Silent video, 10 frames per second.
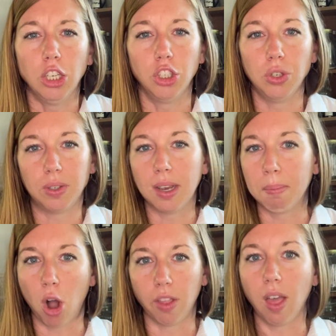do
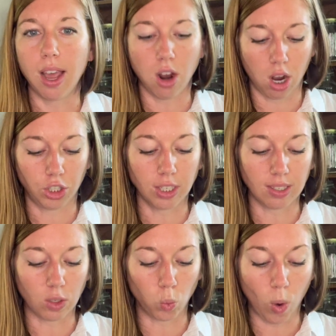some online auctions
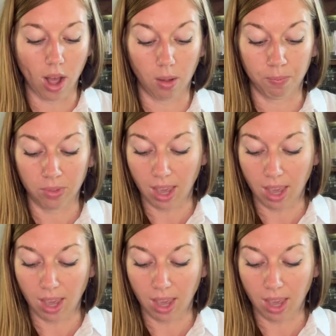as well.